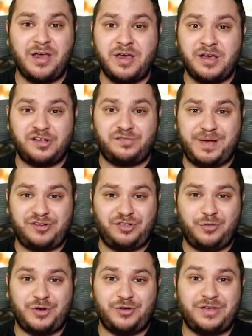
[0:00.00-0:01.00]
Especially
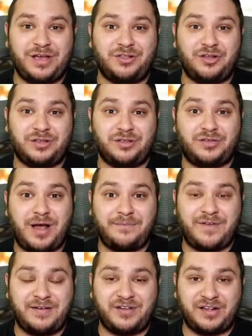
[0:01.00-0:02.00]
when you take a look at the top
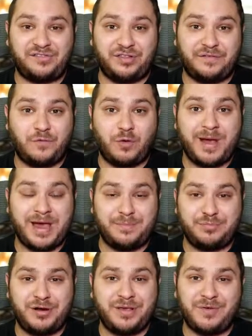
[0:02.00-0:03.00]
5 decks in the format, it
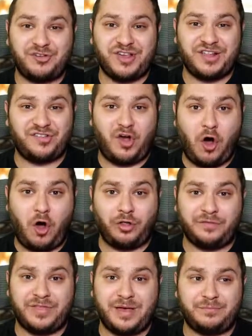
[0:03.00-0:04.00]
pretty much hits all
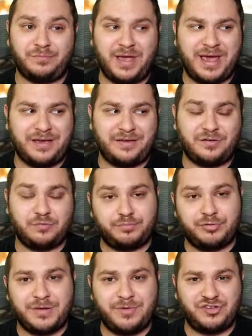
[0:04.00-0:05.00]
of them, a
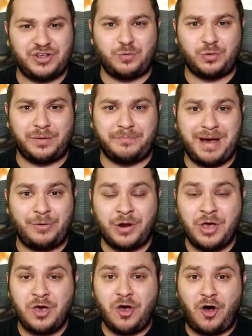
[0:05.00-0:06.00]
pretty much equal amount,
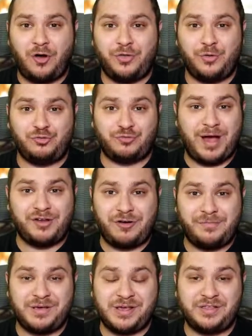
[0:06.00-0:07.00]
although Drytron
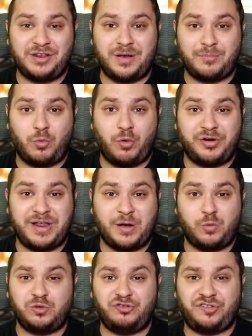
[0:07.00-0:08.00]
being the number 1 deck
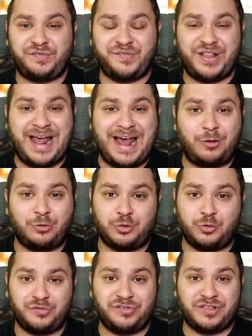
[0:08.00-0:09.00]
will just flat out
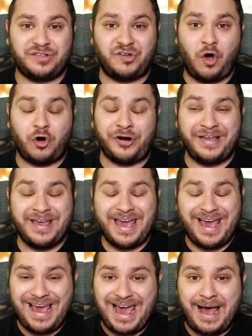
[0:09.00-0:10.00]
lose to this card.
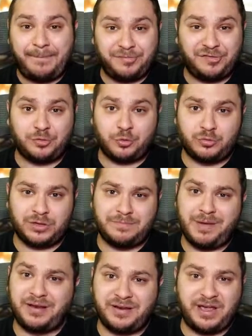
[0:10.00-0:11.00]
Absolutely
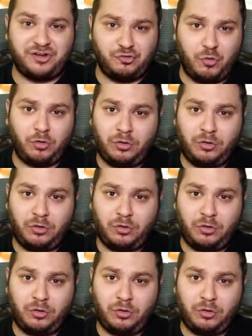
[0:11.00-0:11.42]
main deck Droll.